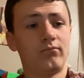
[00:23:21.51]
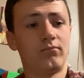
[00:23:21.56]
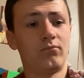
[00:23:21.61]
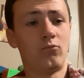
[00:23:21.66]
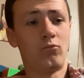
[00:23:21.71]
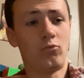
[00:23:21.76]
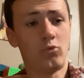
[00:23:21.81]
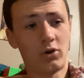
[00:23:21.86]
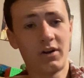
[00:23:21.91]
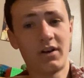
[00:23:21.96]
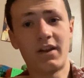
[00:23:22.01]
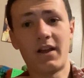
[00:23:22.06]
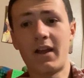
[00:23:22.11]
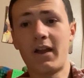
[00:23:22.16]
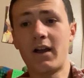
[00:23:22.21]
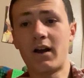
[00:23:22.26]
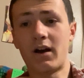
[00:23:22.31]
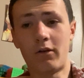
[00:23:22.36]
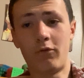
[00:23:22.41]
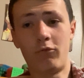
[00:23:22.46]
One day
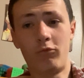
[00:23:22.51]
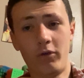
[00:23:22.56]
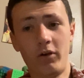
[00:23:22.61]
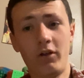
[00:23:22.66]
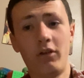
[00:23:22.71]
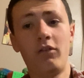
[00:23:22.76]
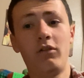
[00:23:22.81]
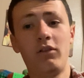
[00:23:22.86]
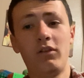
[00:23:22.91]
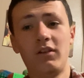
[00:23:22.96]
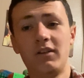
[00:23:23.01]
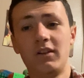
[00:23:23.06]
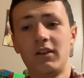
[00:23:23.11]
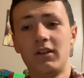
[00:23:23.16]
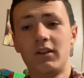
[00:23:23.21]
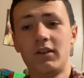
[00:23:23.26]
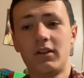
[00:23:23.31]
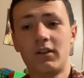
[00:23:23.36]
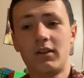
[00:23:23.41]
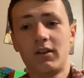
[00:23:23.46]
I will
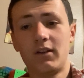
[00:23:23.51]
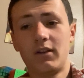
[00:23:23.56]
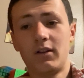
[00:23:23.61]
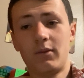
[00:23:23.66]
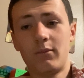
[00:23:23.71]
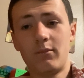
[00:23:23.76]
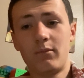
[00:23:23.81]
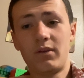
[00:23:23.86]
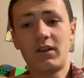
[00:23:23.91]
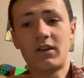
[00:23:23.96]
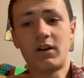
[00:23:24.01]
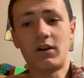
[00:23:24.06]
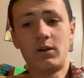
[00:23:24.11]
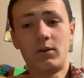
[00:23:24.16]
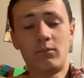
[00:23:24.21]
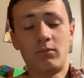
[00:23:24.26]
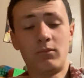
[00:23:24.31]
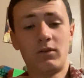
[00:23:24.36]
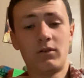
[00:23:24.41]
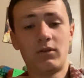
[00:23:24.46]

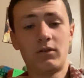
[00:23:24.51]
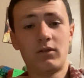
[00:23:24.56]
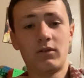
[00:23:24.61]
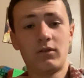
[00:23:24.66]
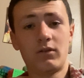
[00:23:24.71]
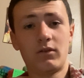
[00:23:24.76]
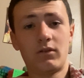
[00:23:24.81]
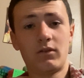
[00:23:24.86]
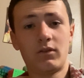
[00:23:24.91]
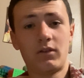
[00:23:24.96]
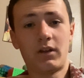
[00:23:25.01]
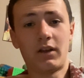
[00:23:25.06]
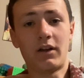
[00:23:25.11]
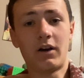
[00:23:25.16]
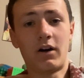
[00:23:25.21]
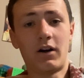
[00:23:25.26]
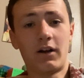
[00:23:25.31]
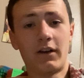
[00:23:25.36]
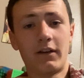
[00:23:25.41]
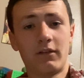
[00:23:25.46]
become a
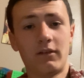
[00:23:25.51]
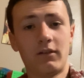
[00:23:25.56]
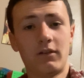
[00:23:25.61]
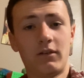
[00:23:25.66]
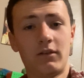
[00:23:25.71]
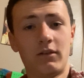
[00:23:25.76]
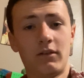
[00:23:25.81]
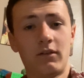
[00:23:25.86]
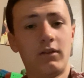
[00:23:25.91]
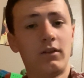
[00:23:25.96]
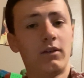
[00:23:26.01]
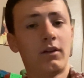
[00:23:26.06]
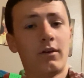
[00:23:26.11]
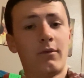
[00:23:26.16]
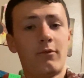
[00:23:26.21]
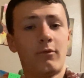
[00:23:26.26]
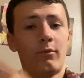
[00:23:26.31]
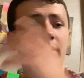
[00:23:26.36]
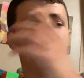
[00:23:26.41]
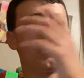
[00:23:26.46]
god. I
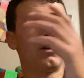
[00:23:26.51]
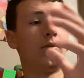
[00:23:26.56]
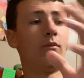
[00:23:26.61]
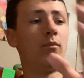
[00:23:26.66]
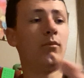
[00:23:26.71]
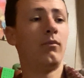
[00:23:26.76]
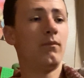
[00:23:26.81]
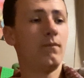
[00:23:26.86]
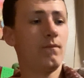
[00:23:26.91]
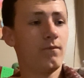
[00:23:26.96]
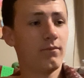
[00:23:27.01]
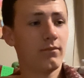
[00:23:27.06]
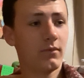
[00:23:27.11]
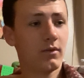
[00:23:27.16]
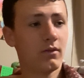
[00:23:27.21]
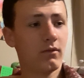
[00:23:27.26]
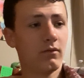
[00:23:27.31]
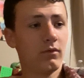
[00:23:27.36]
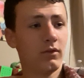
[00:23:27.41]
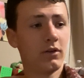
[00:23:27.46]
will become
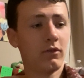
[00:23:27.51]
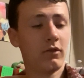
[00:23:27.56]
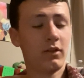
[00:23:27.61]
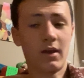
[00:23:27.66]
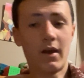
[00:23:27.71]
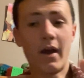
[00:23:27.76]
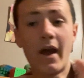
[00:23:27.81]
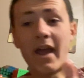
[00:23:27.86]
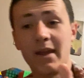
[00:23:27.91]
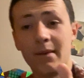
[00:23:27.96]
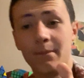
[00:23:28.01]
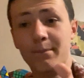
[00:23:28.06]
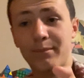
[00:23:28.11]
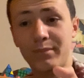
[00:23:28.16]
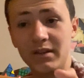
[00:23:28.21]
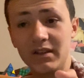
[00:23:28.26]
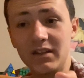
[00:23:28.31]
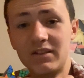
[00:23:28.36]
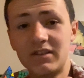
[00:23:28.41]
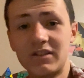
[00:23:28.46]
literally a
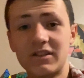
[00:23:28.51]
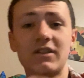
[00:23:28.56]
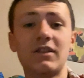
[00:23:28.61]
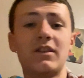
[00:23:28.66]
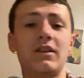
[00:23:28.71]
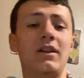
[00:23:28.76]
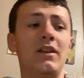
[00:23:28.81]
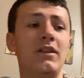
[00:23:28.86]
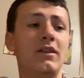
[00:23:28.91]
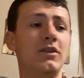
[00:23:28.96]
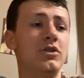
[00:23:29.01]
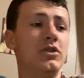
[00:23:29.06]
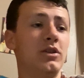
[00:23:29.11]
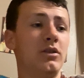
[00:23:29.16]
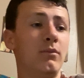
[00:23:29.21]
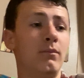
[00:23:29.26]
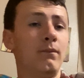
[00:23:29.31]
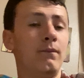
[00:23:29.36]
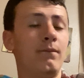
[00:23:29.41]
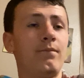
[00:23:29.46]
beast in the
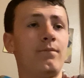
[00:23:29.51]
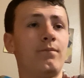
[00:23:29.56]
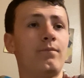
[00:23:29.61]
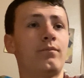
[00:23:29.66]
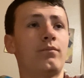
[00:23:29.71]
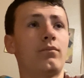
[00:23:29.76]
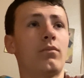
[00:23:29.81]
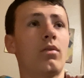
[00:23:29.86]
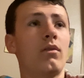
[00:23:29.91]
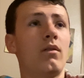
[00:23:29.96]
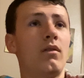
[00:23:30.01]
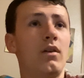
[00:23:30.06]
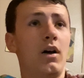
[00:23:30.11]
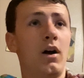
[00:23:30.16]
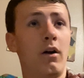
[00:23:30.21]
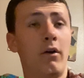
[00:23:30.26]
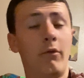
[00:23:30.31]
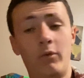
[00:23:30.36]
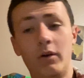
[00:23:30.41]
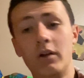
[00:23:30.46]
gym.
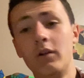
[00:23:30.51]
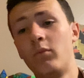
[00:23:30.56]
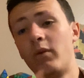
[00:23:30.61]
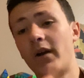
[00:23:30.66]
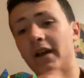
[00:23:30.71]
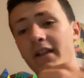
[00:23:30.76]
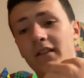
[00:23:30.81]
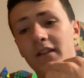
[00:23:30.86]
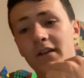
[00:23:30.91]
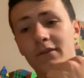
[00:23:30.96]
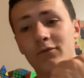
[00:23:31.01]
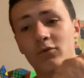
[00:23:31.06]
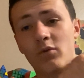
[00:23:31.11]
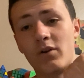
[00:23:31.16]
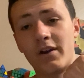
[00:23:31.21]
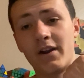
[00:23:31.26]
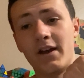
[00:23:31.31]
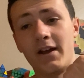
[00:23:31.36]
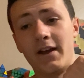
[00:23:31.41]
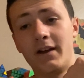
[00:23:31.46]
I will weightlift
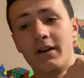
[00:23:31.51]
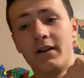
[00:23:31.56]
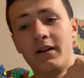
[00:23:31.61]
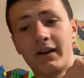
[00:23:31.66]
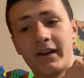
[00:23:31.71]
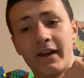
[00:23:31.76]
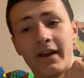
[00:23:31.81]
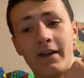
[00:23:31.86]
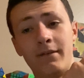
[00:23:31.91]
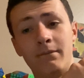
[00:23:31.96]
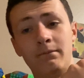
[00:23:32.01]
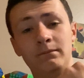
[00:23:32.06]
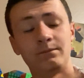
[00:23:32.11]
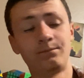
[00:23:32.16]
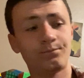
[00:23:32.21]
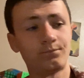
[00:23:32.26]
one day again.